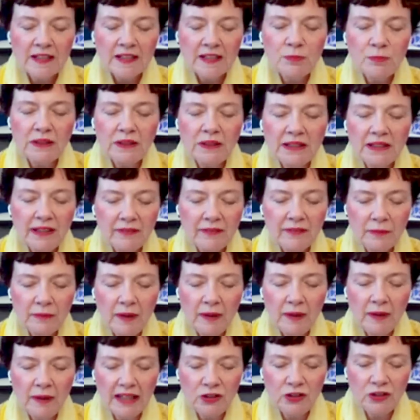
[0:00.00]
is
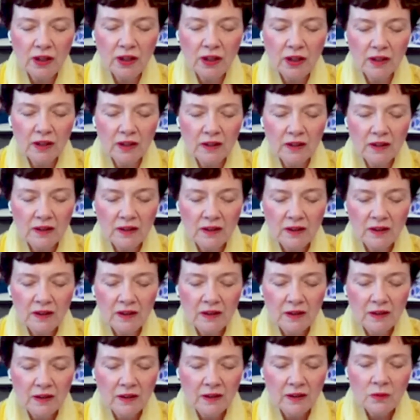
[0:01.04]
believe in magic.
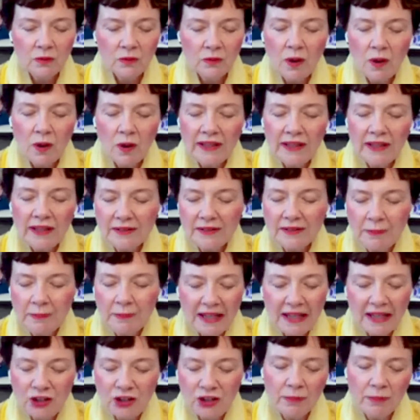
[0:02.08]
What
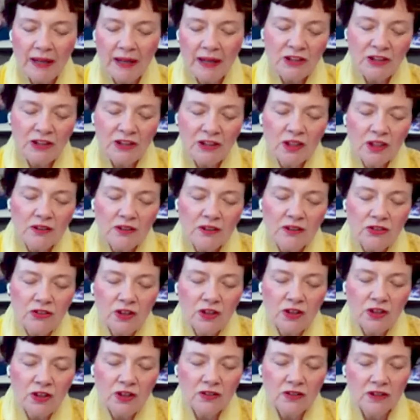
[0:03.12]
is magic?
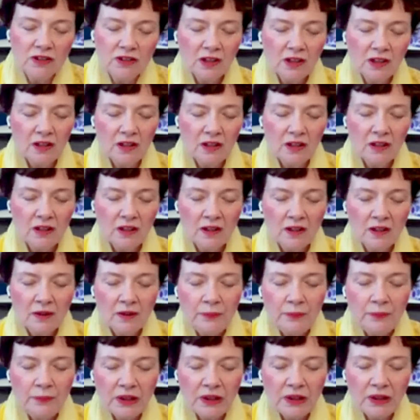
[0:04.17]
Magic is just
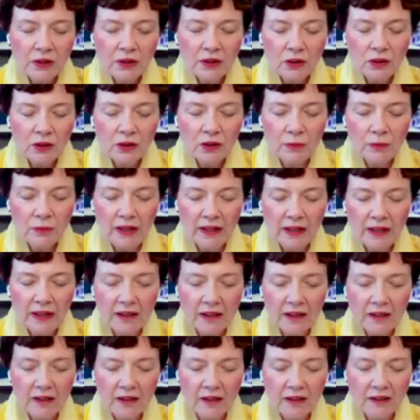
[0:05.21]
miracle
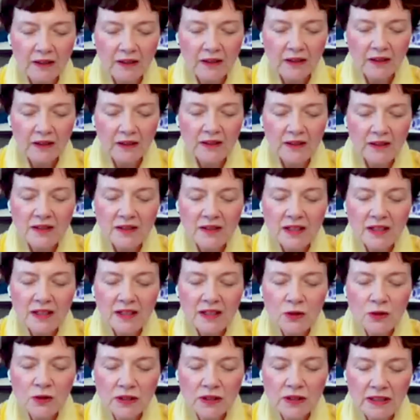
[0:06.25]
making, it's
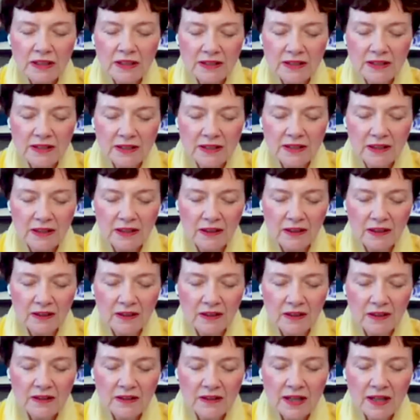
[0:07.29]

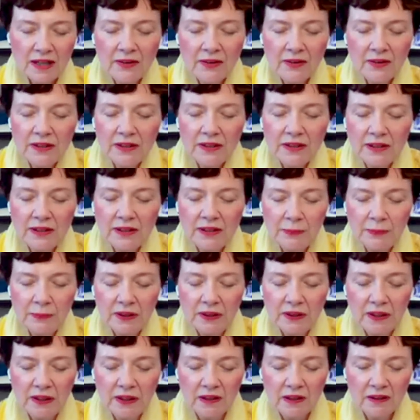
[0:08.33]
synchronicity,
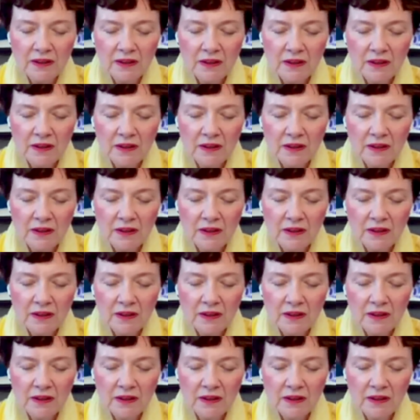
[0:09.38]
serendipity.